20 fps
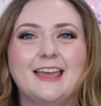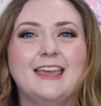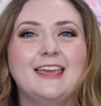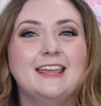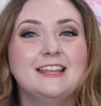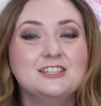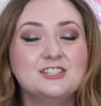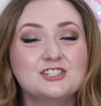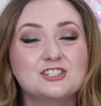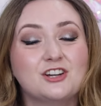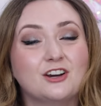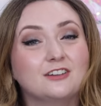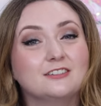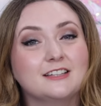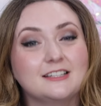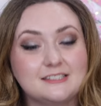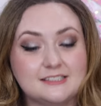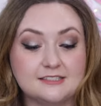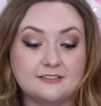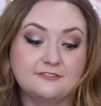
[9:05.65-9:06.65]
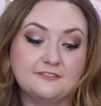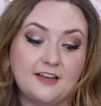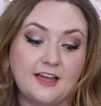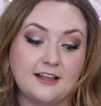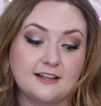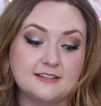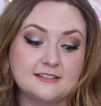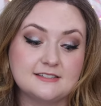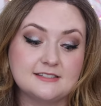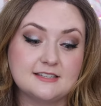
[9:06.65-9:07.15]
In Charlotte's
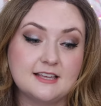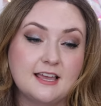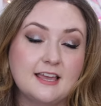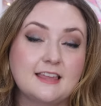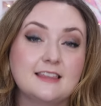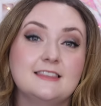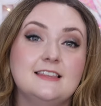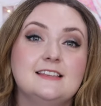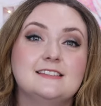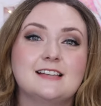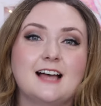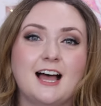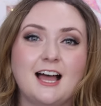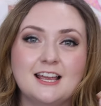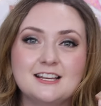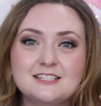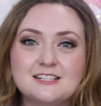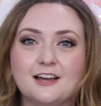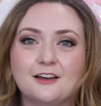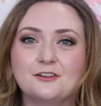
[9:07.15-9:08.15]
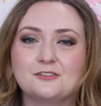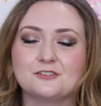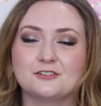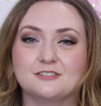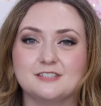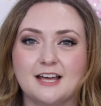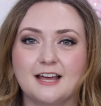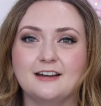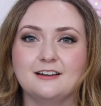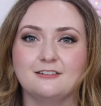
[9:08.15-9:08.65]
defense, these eyeshadows are
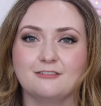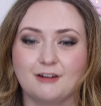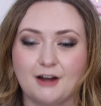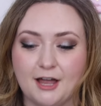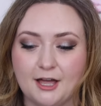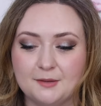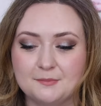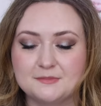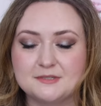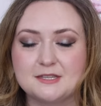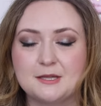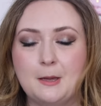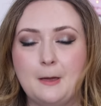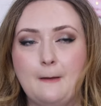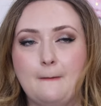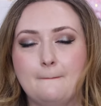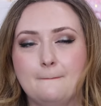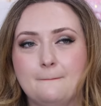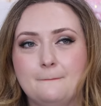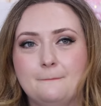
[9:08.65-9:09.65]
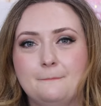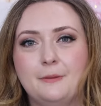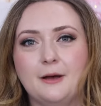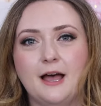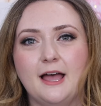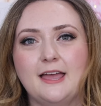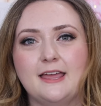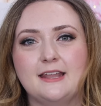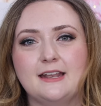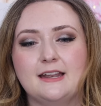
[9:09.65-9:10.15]
10 grams,
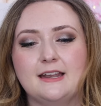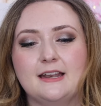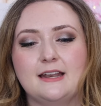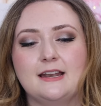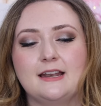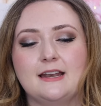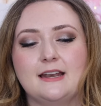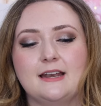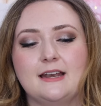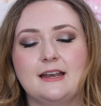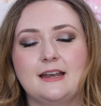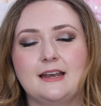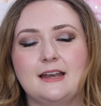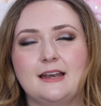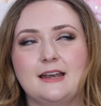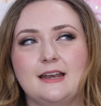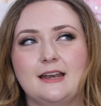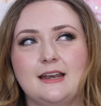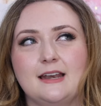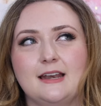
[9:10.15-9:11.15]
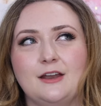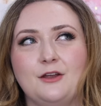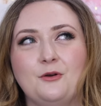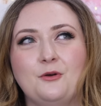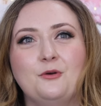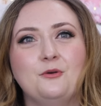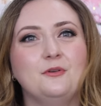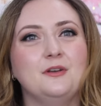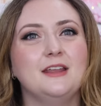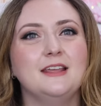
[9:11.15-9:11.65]
but
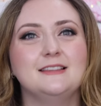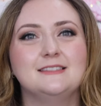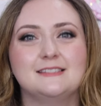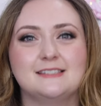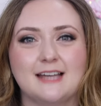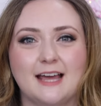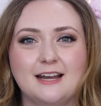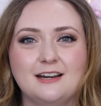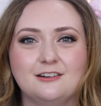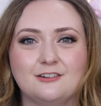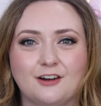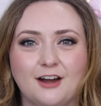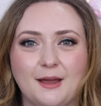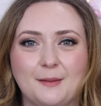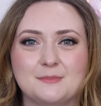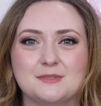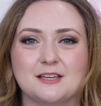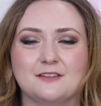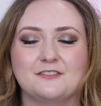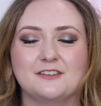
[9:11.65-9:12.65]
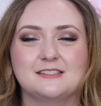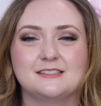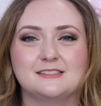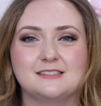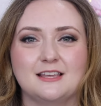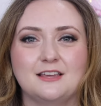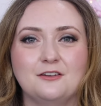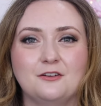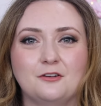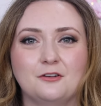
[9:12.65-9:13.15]
who needs 10 grams of a
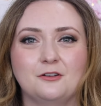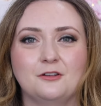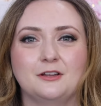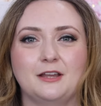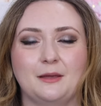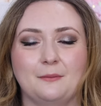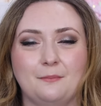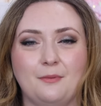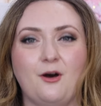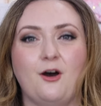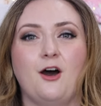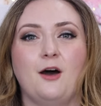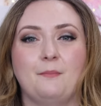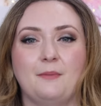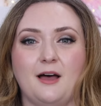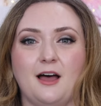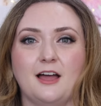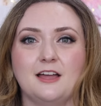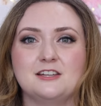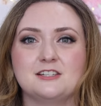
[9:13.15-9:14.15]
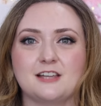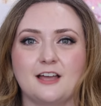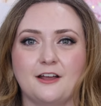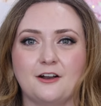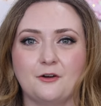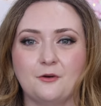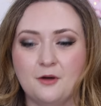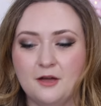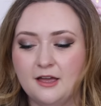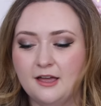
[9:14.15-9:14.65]
single like pop
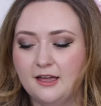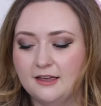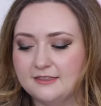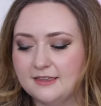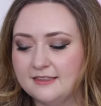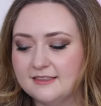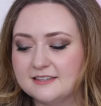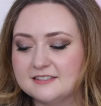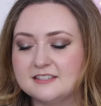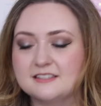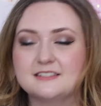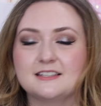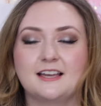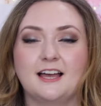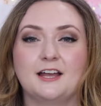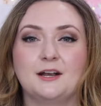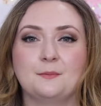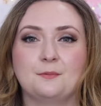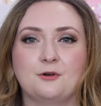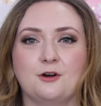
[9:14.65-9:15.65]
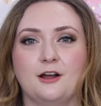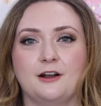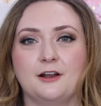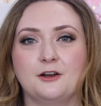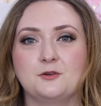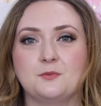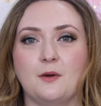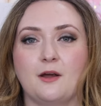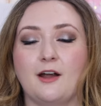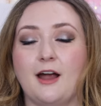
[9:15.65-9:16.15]
eyeshadow? I think this is a kind of
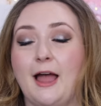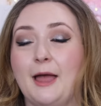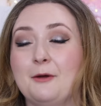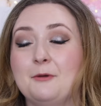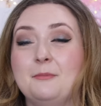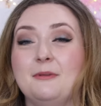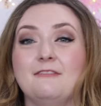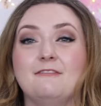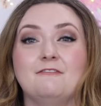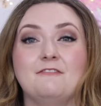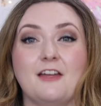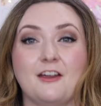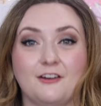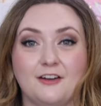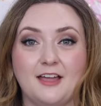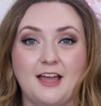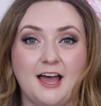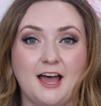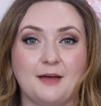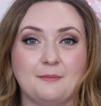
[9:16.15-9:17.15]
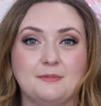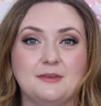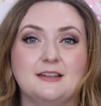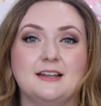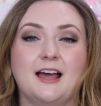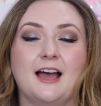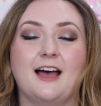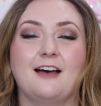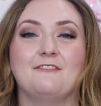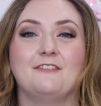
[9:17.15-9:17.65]
product where I would be very happy to
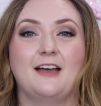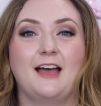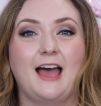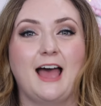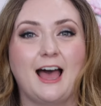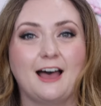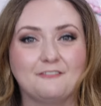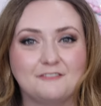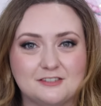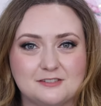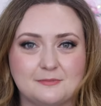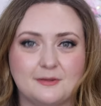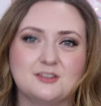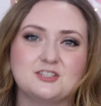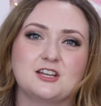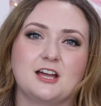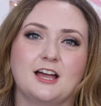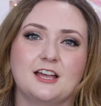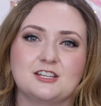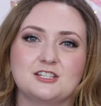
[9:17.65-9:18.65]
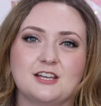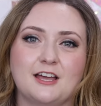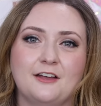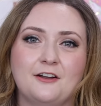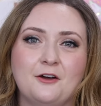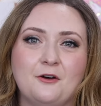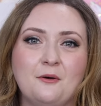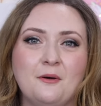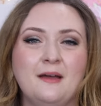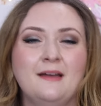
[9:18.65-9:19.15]
have half as much
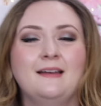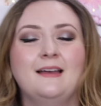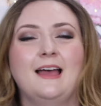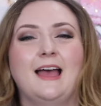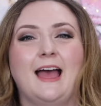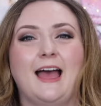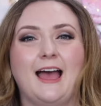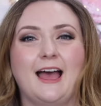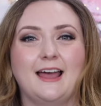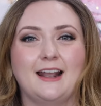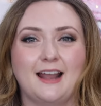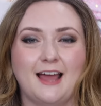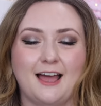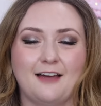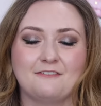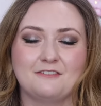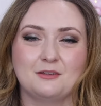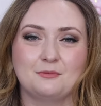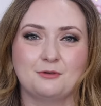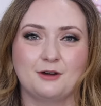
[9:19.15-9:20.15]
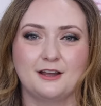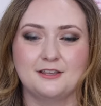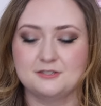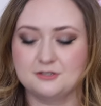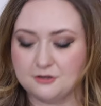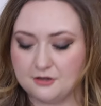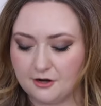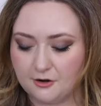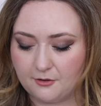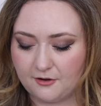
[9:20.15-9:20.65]
eyeshadow at half the
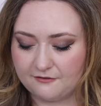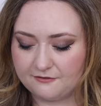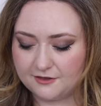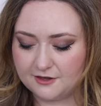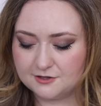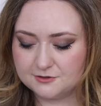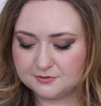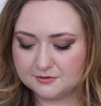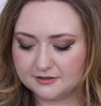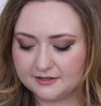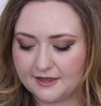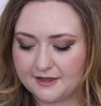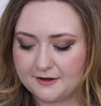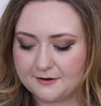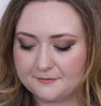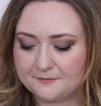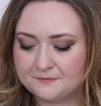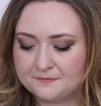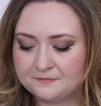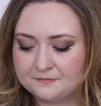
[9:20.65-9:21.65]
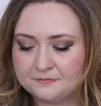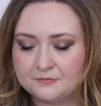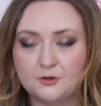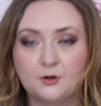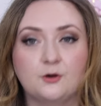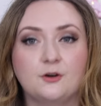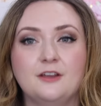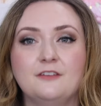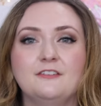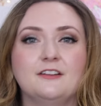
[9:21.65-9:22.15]
price. You know, if these were like,
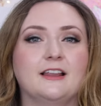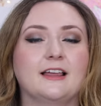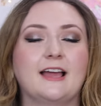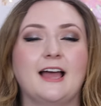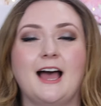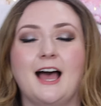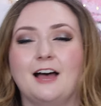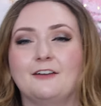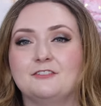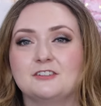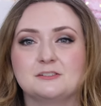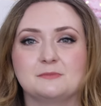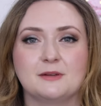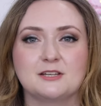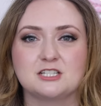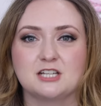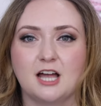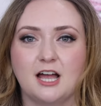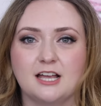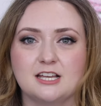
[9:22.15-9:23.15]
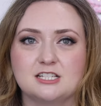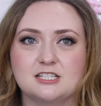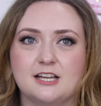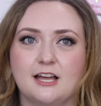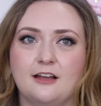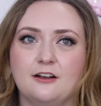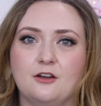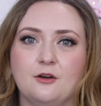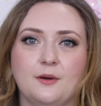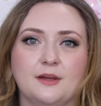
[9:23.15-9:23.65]
or even like half as much
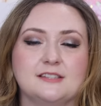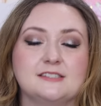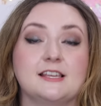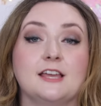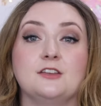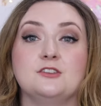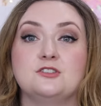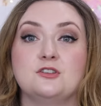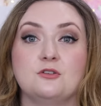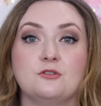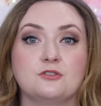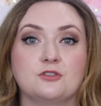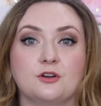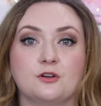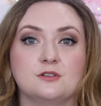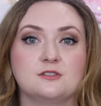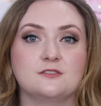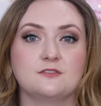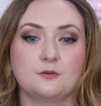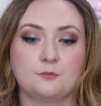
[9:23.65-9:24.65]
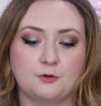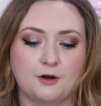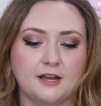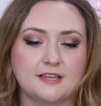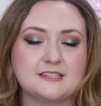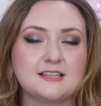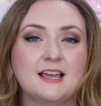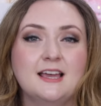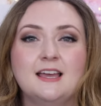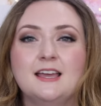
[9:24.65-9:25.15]
eyeshadow at say two-thirds of the
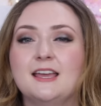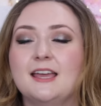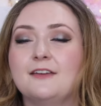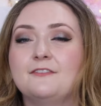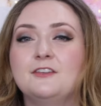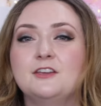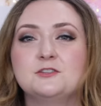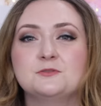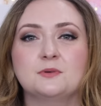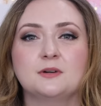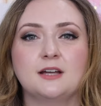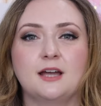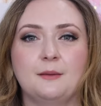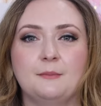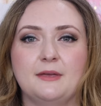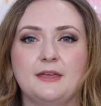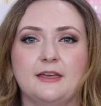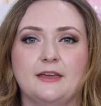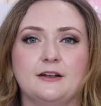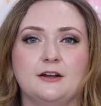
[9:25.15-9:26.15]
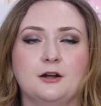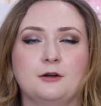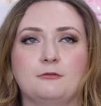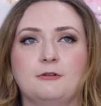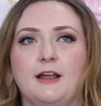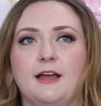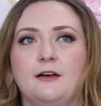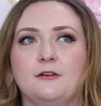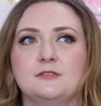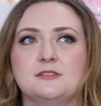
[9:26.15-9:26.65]
price, if these were coming in
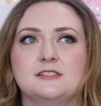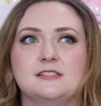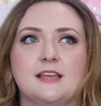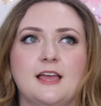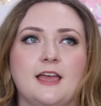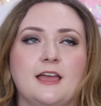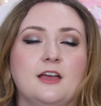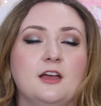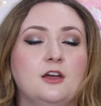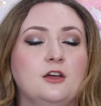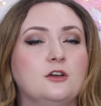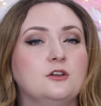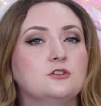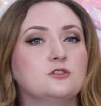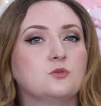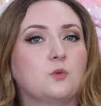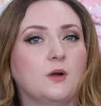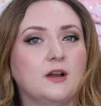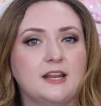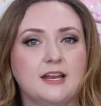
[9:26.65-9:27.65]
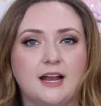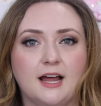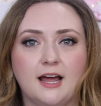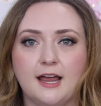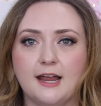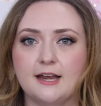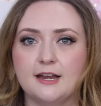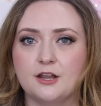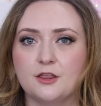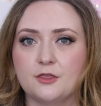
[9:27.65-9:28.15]
around say
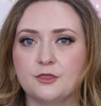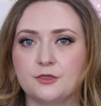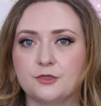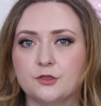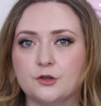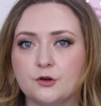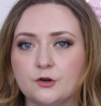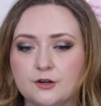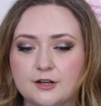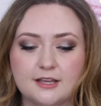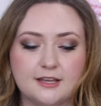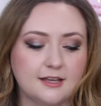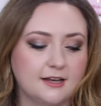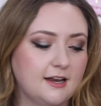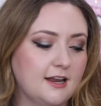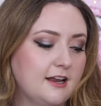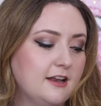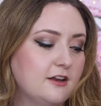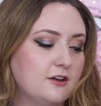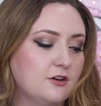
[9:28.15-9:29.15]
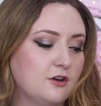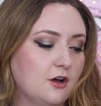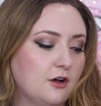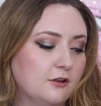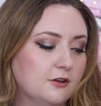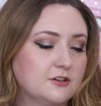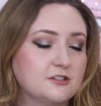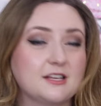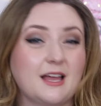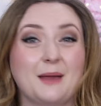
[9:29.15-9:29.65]
$29, $30 Canadian,
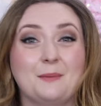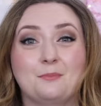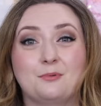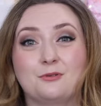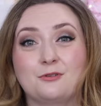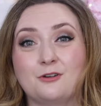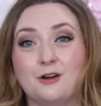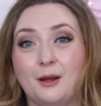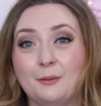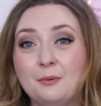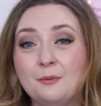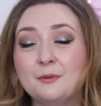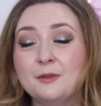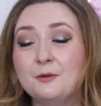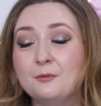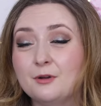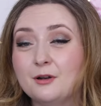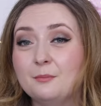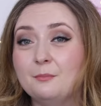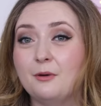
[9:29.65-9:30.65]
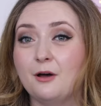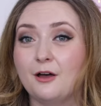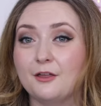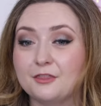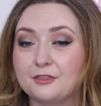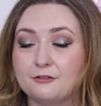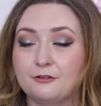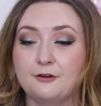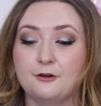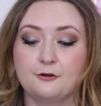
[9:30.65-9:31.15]
I probably would have
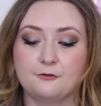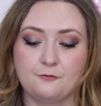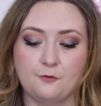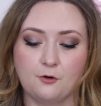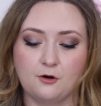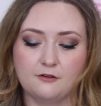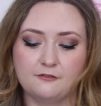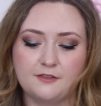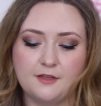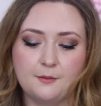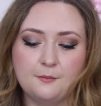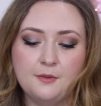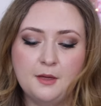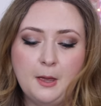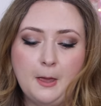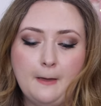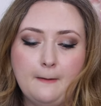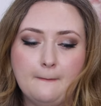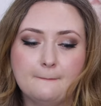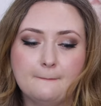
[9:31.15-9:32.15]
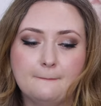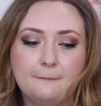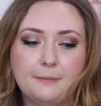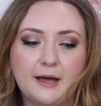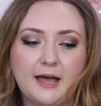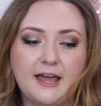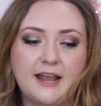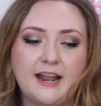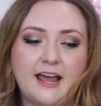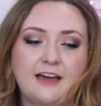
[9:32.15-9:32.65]
bought three or four of them,
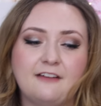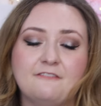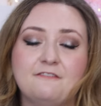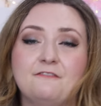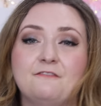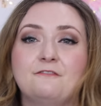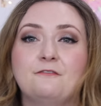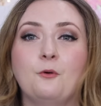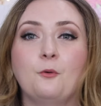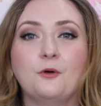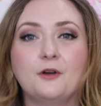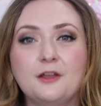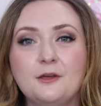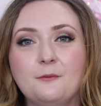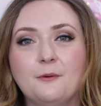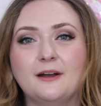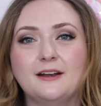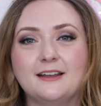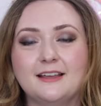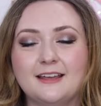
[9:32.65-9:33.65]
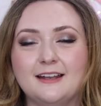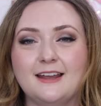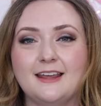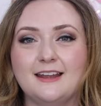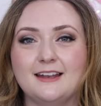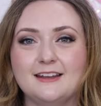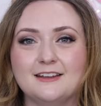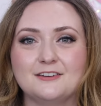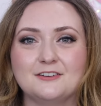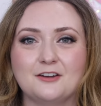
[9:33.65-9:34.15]
but at $41
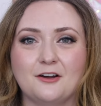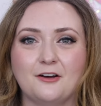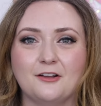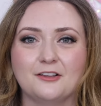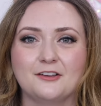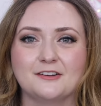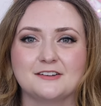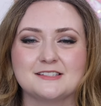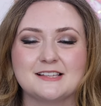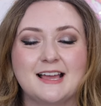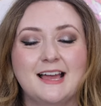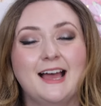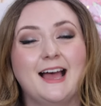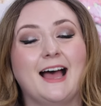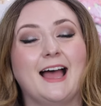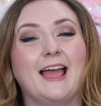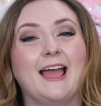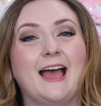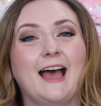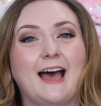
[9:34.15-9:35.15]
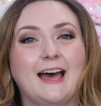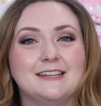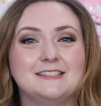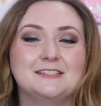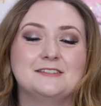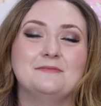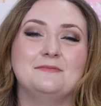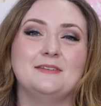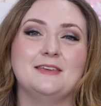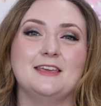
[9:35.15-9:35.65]
Canadian, I had
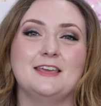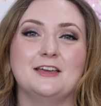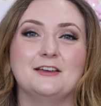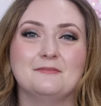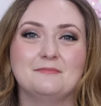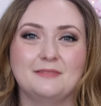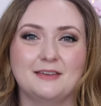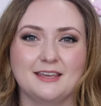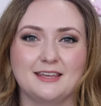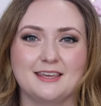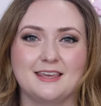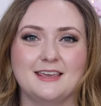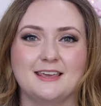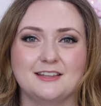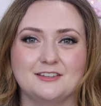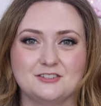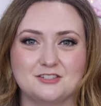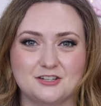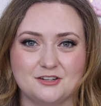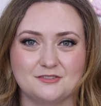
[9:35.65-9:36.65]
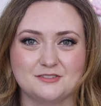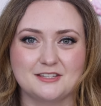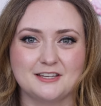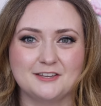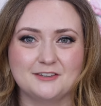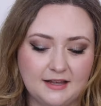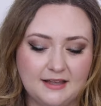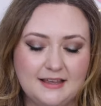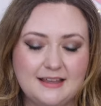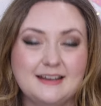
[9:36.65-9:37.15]
to be picky and
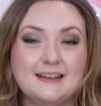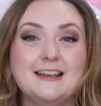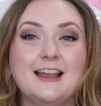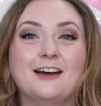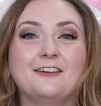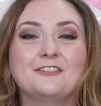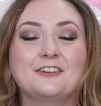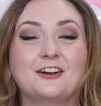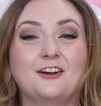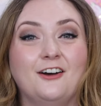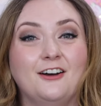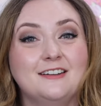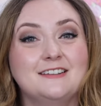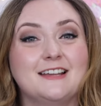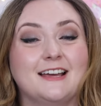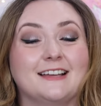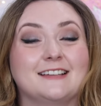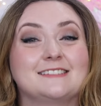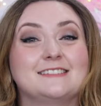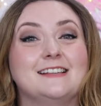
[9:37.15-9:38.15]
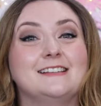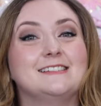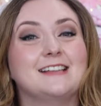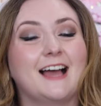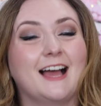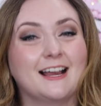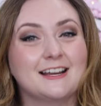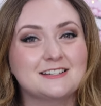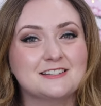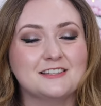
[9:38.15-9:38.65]
choosy. Now for context, these
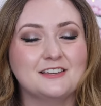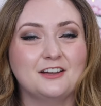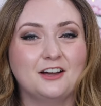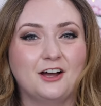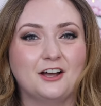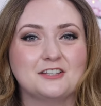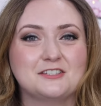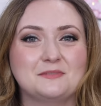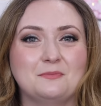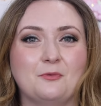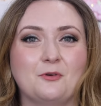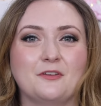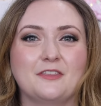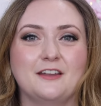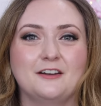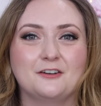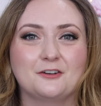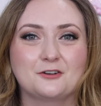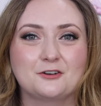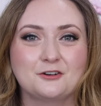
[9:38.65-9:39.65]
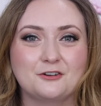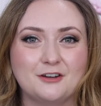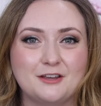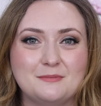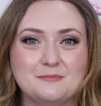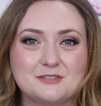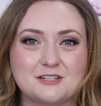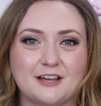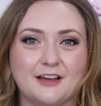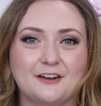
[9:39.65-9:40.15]
actually cost more than her
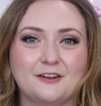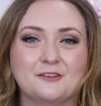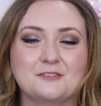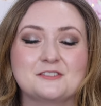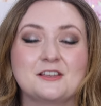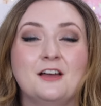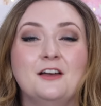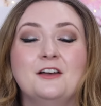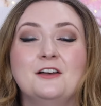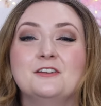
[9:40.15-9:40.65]
cream shadows.